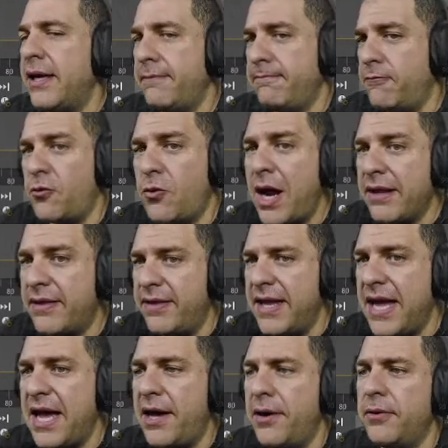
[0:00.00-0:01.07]
right
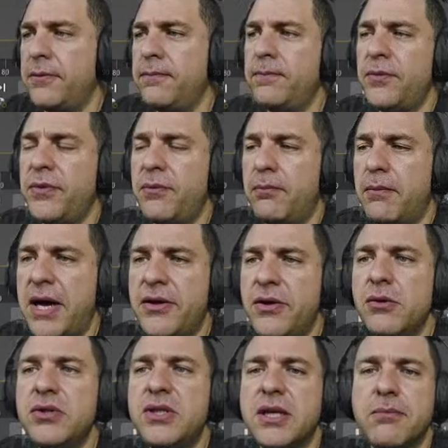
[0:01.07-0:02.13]
now, by
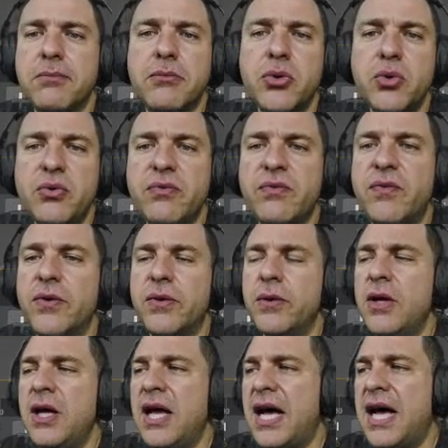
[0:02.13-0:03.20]
using move
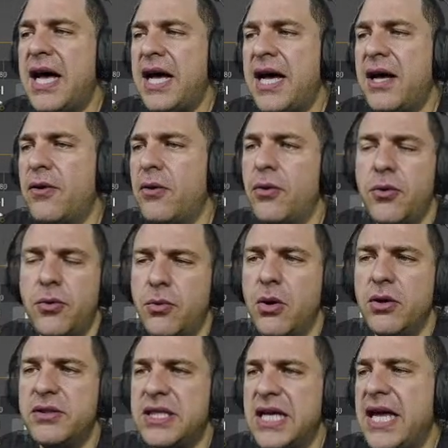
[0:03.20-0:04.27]
or
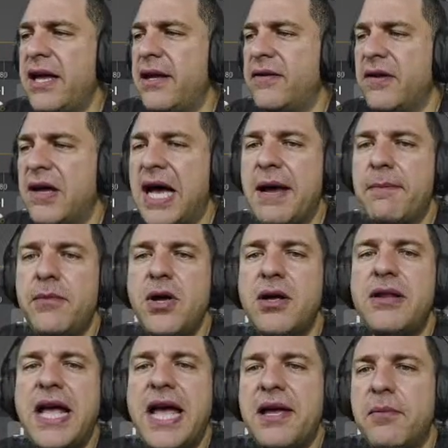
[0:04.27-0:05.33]
rotate, I'm
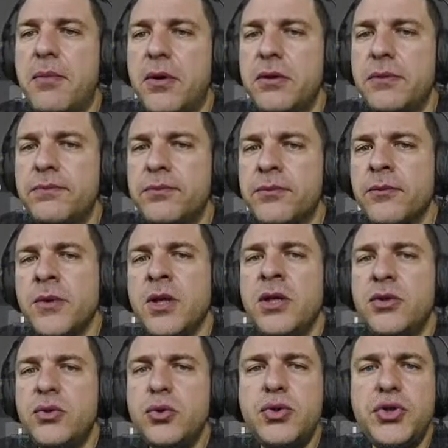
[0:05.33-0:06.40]
not able
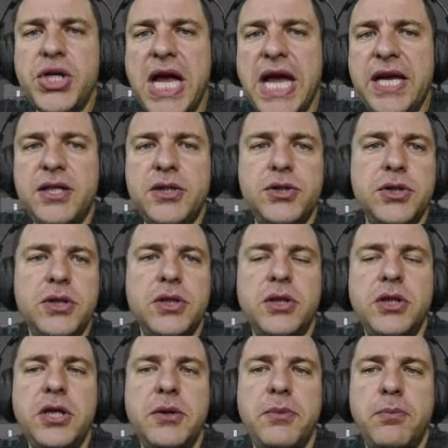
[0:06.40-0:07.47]
to change
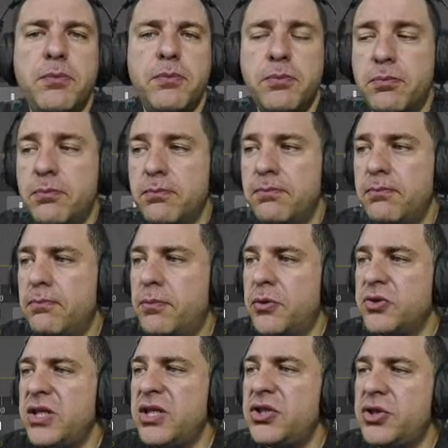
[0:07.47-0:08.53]
the
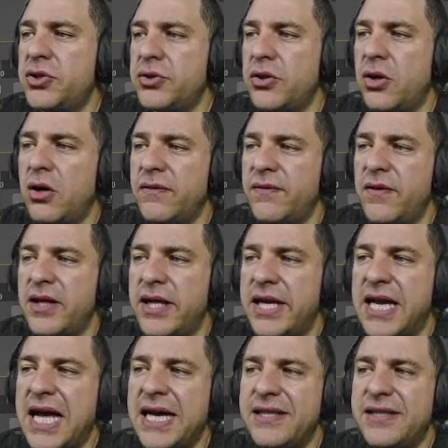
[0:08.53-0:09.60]
position of
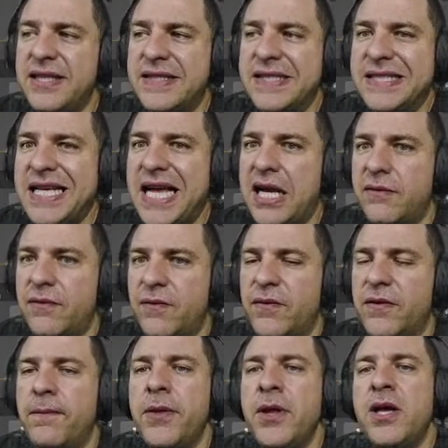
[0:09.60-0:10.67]
light itself.
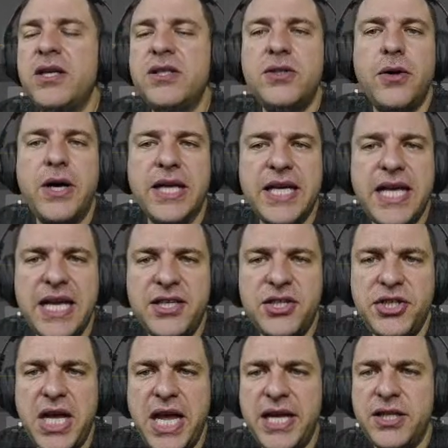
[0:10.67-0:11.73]
So I can
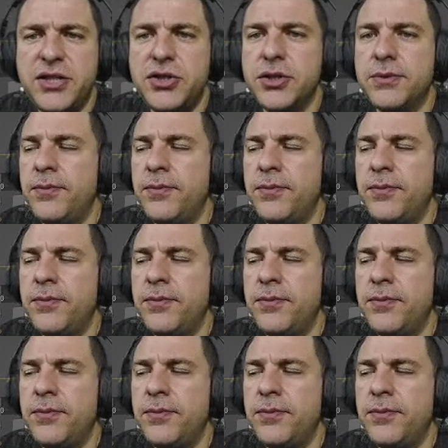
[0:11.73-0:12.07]
change